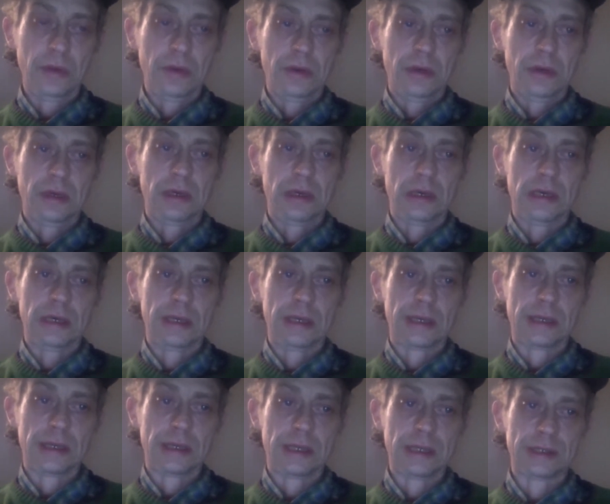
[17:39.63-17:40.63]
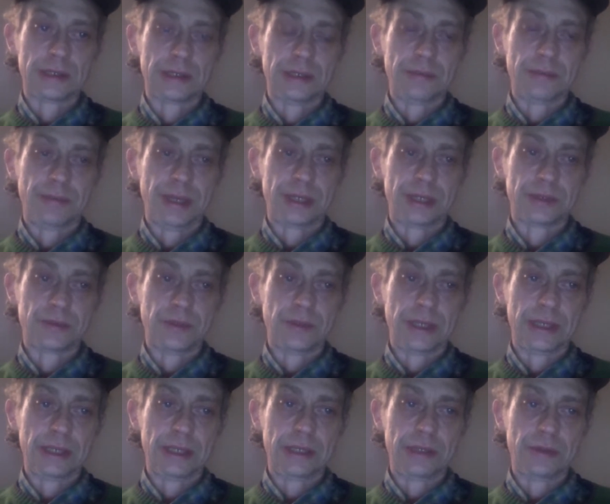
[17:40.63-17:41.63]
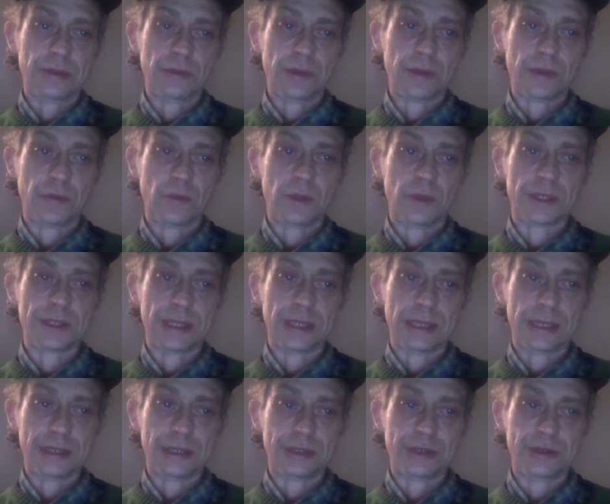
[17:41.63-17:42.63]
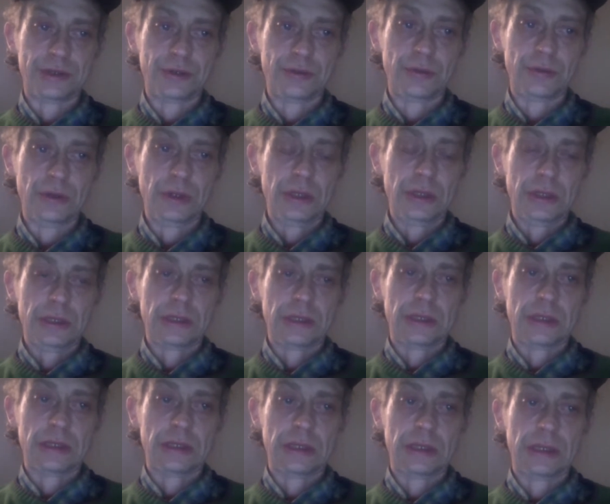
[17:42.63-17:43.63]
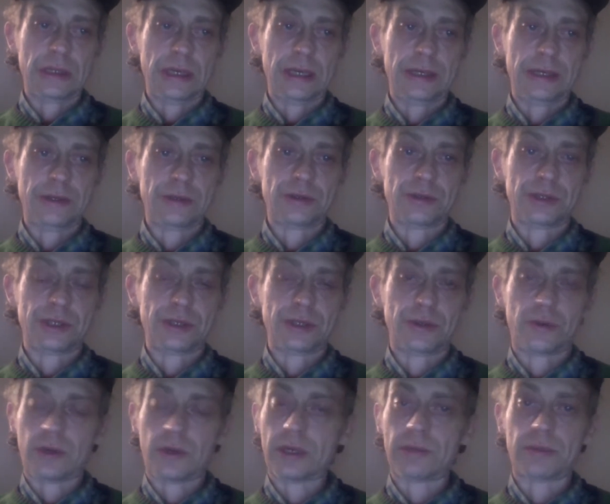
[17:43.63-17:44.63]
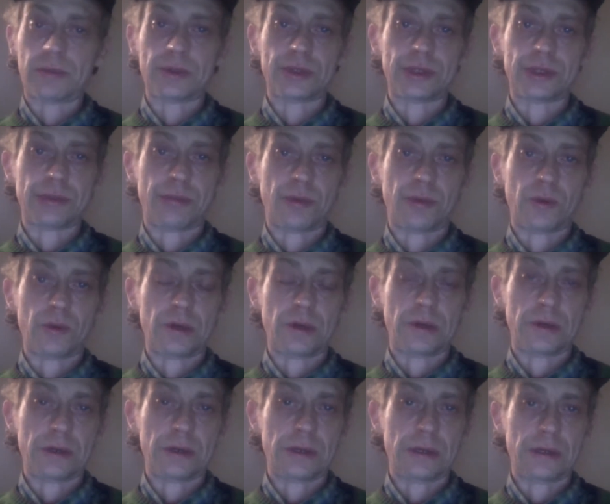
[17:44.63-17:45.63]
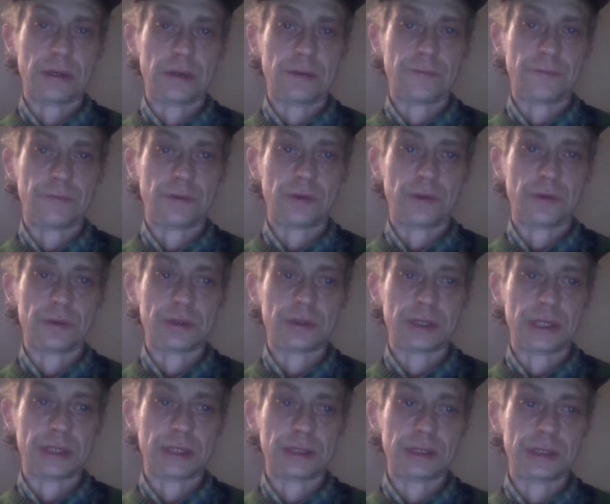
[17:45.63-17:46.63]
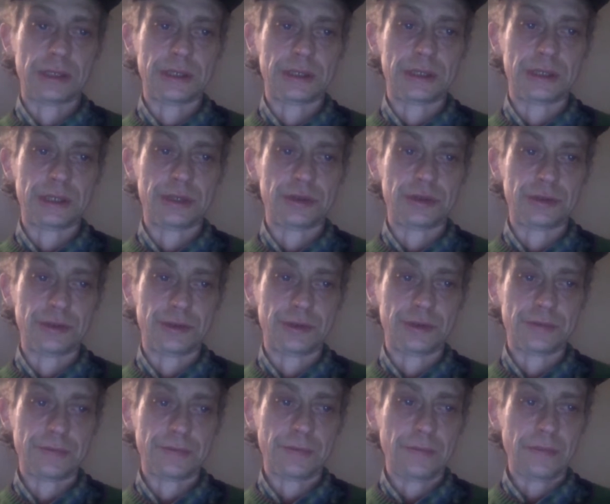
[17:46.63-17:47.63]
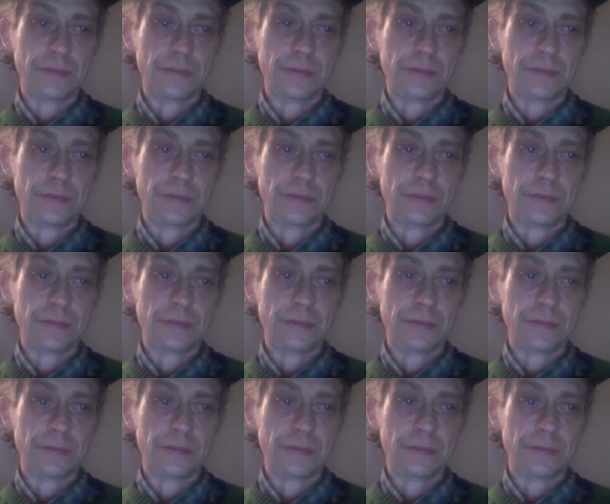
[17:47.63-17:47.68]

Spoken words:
I think that's the best way to deal with what's at issue, and there's incredible support for those kinds of decisions.